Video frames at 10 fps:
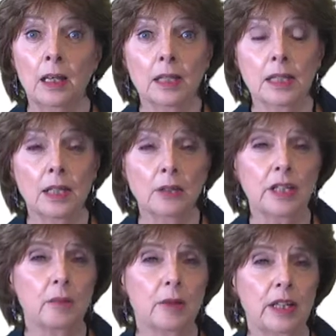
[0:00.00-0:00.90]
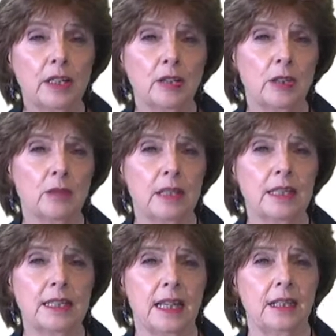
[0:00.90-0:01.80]
Consulting brings you to
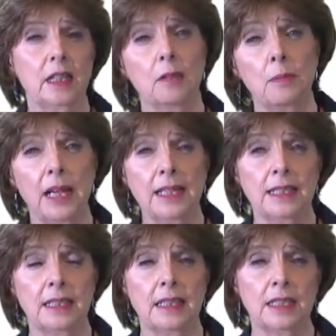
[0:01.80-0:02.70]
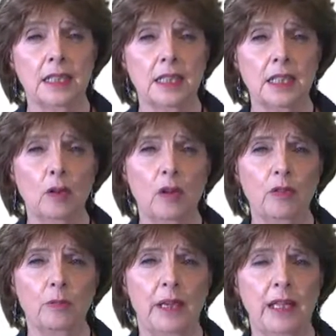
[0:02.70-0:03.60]
understand the complexities that so
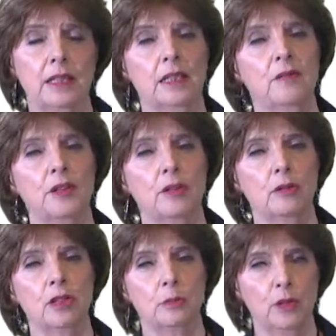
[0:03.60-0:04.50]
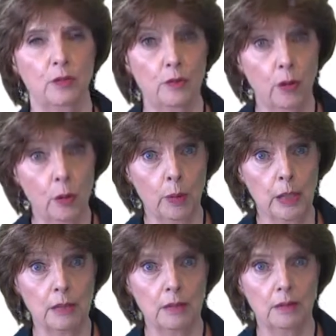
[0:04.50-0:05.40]
often make it difficult to move forward.